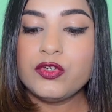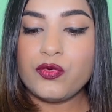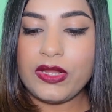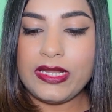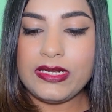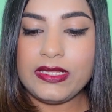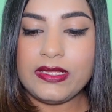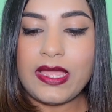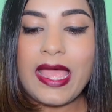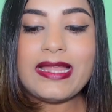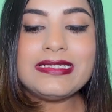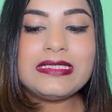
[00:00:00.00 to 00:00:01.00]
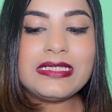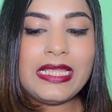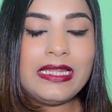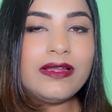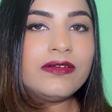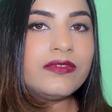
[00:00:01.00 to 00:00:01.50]
training, and
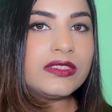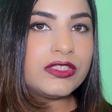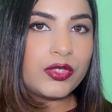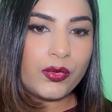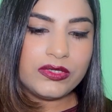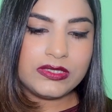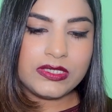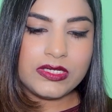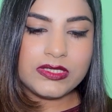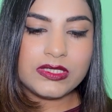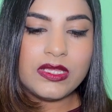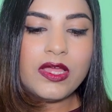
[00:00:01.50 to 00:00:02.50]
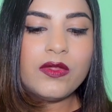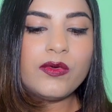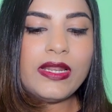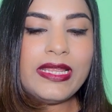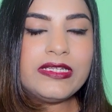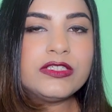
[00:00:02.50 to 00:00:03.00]
tailored resources
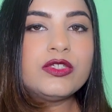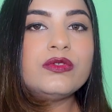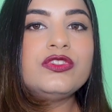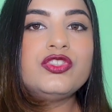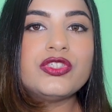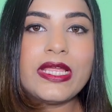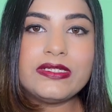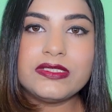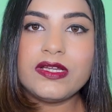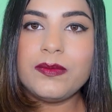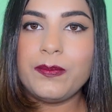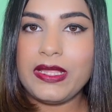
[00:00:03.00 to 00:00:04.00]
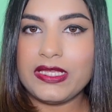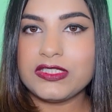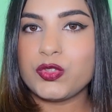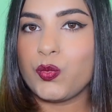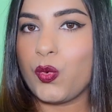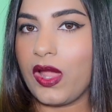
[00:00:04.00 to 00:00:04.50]
related to gender
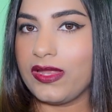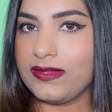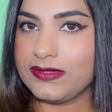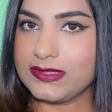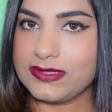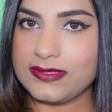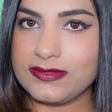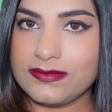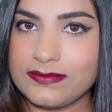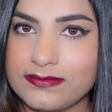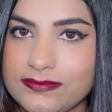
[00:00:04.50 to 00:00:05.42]
based violence.